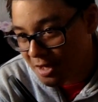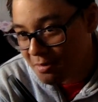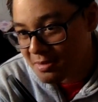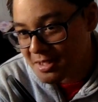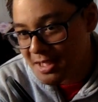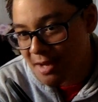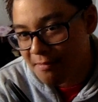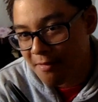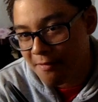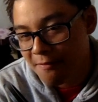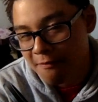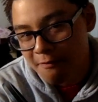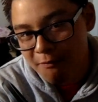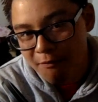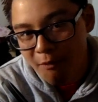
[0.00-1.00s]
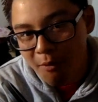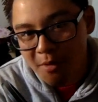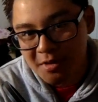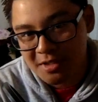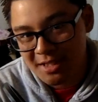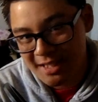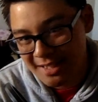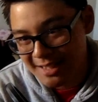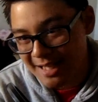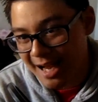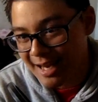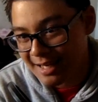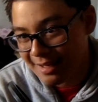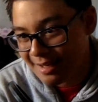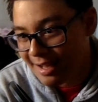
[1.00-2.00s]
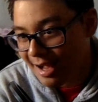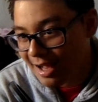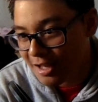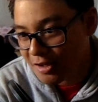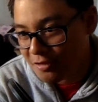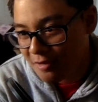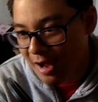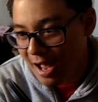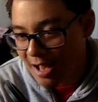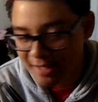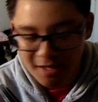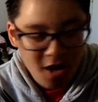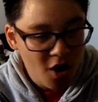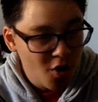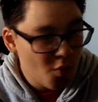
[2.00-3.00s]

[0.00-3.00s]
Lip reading: He was never forced to sign the contract.